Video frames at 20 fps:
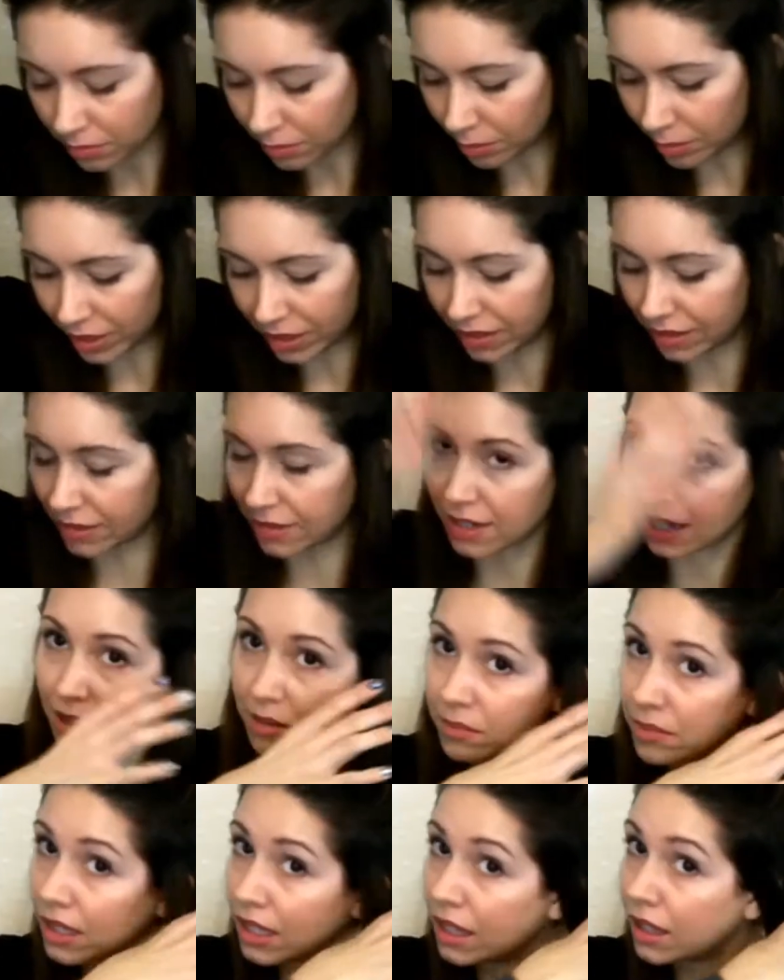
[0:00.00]
bun type
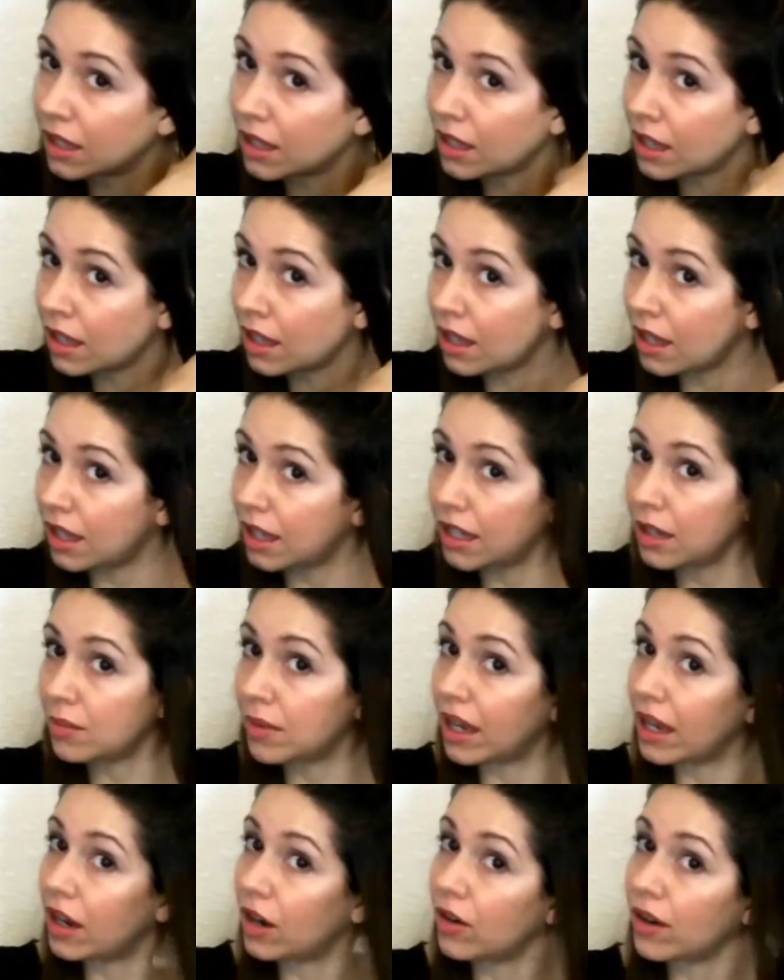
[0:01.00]
thing.
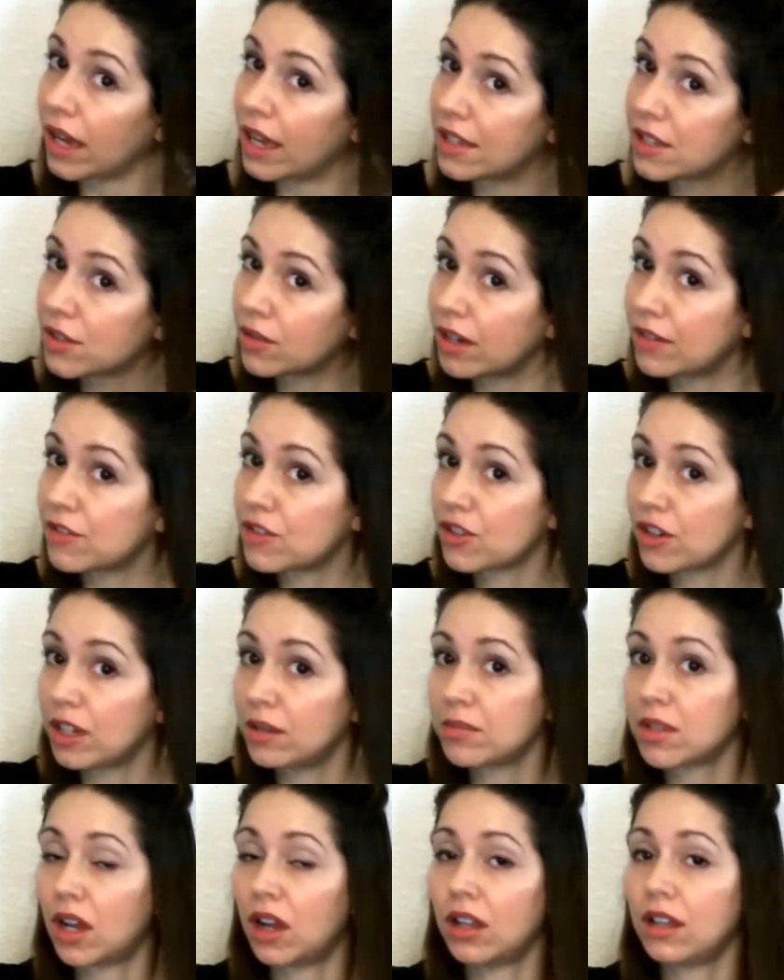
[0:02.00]
Anyway, okay, so I've
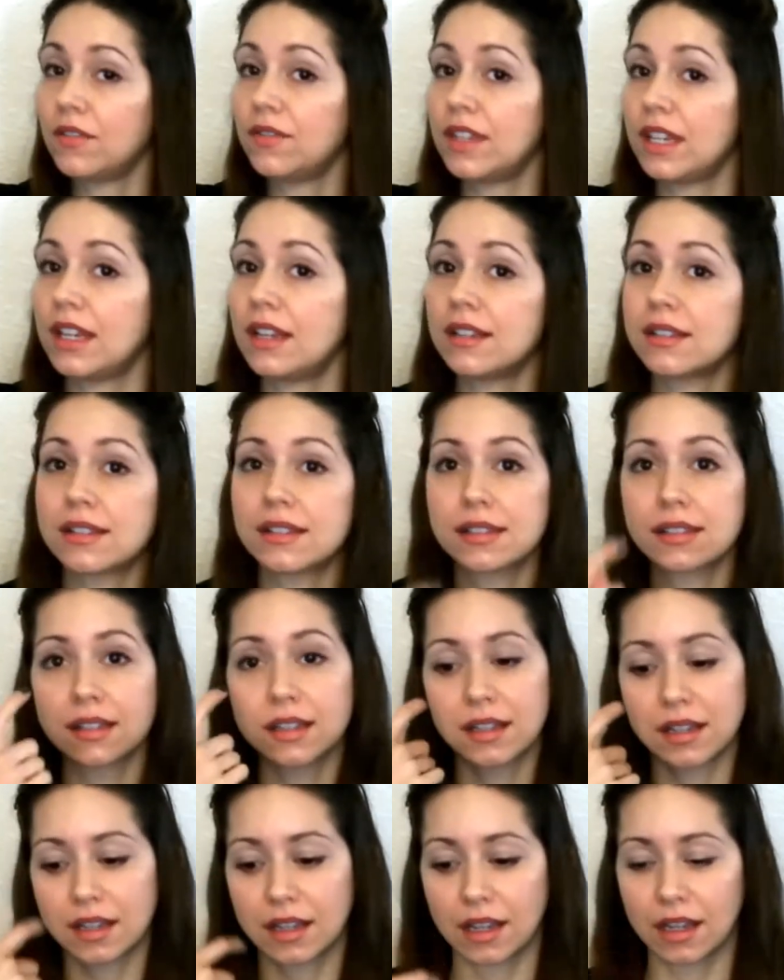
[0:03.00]
trimmed all of this
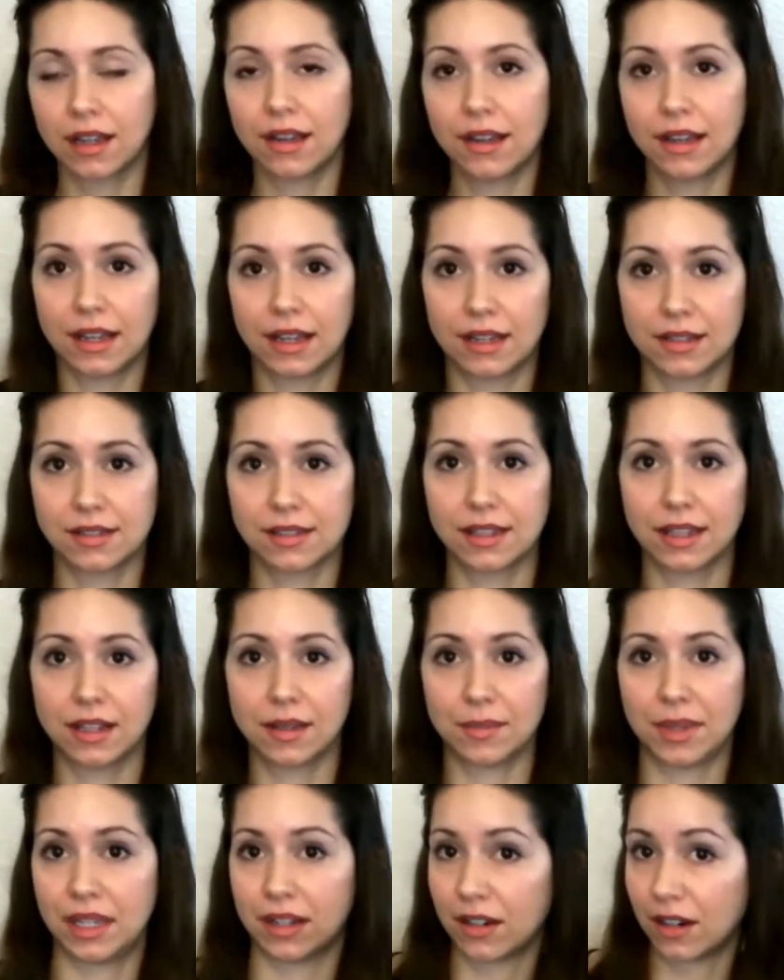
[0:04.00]

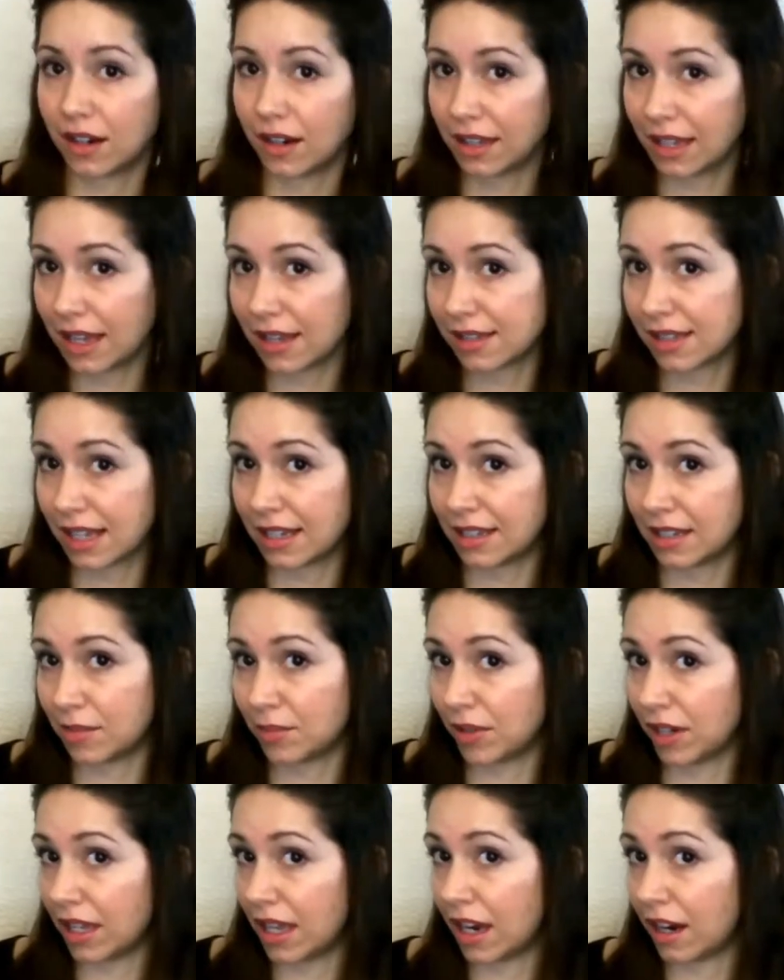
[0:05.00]
centimeter. Yes, I did
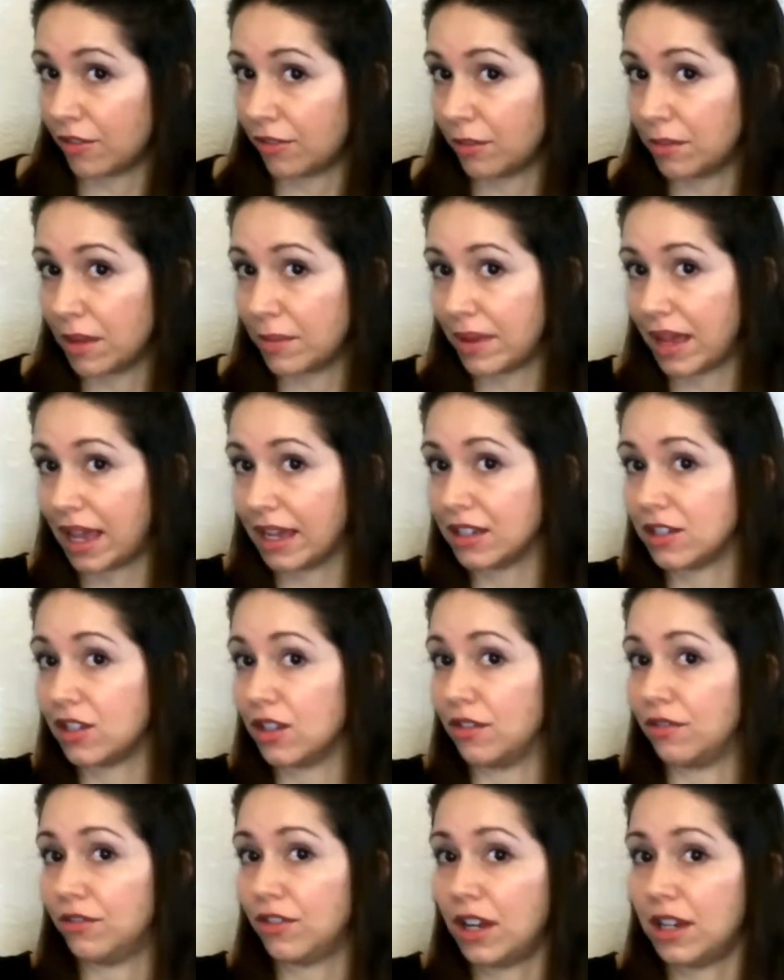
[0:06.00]
bring hair from the back to
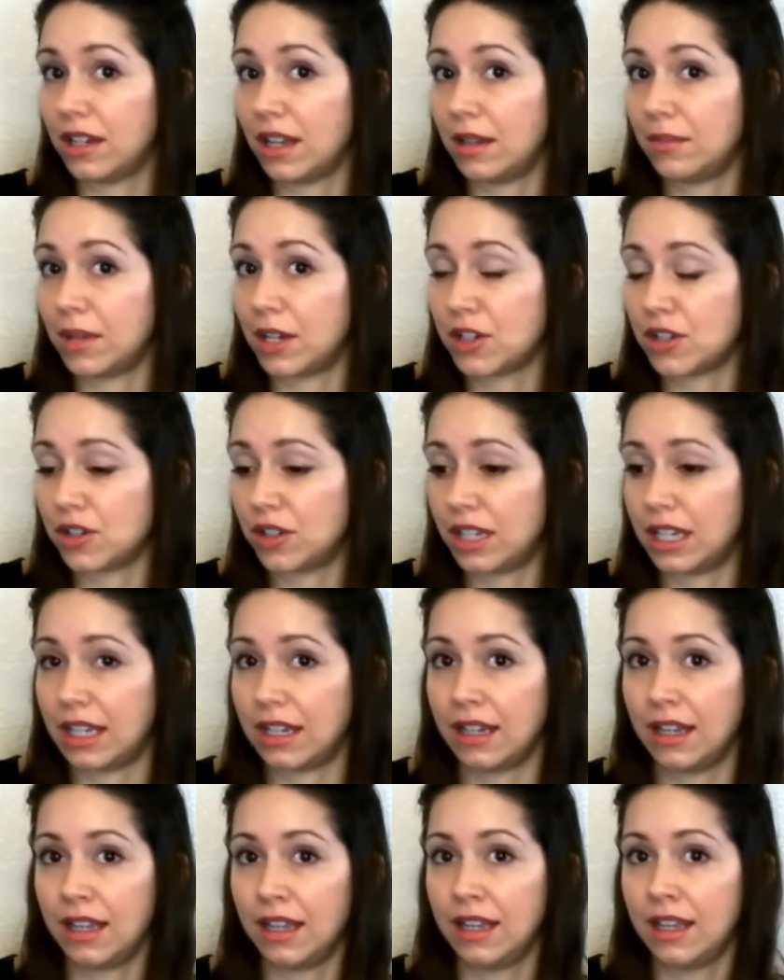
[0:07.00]
the front and measured it
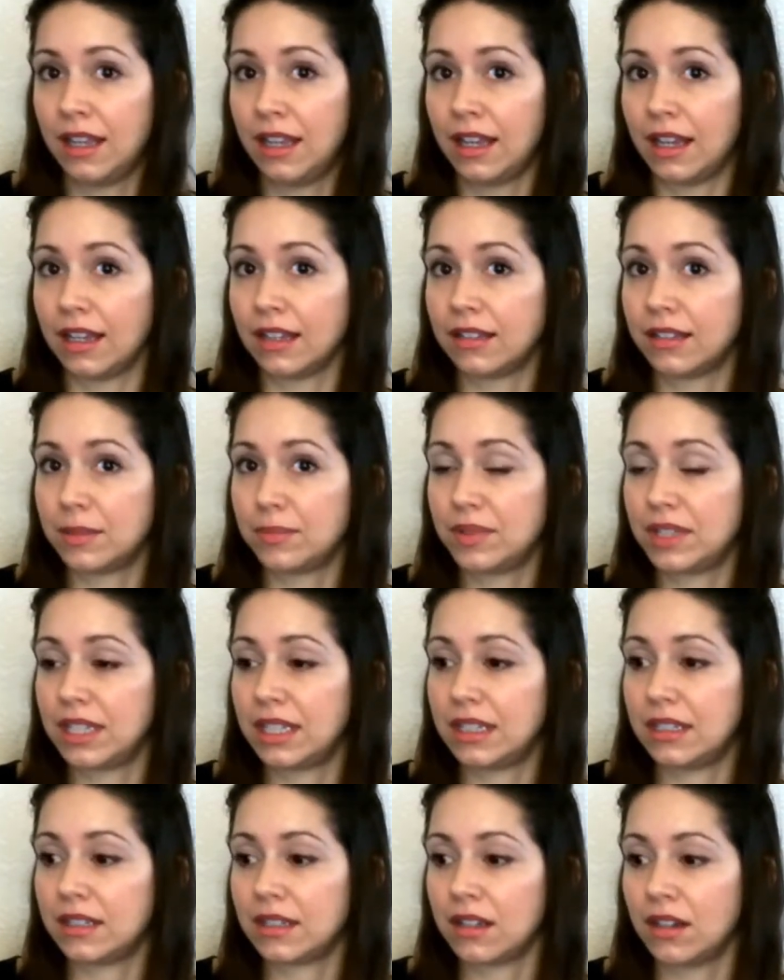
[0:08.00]
and clipped
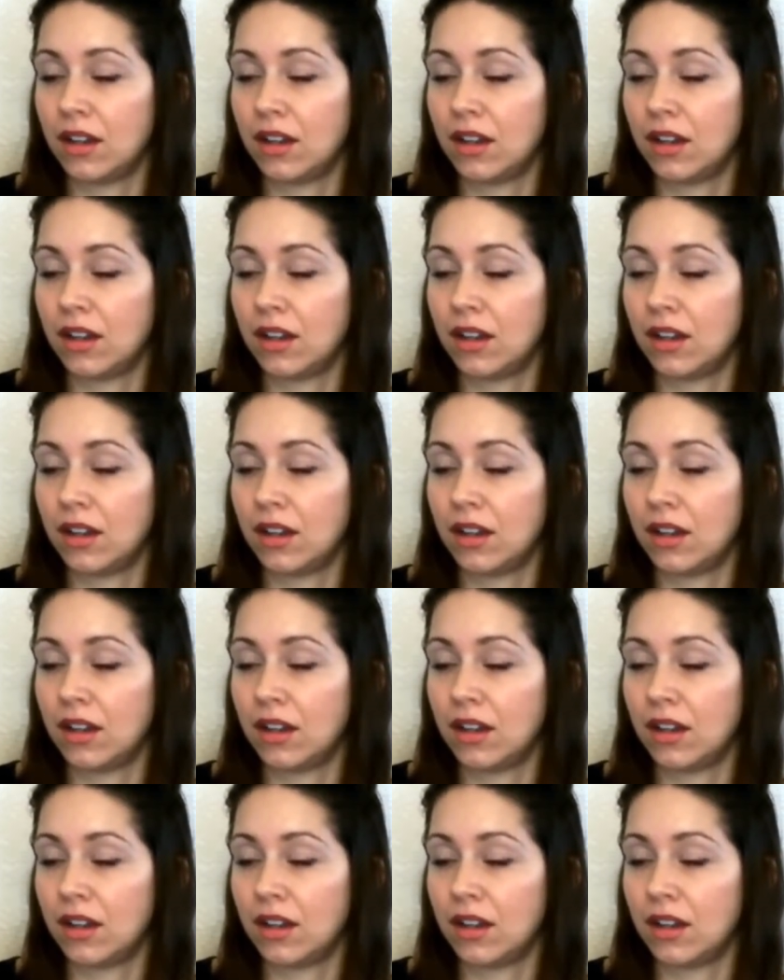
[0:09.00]
it.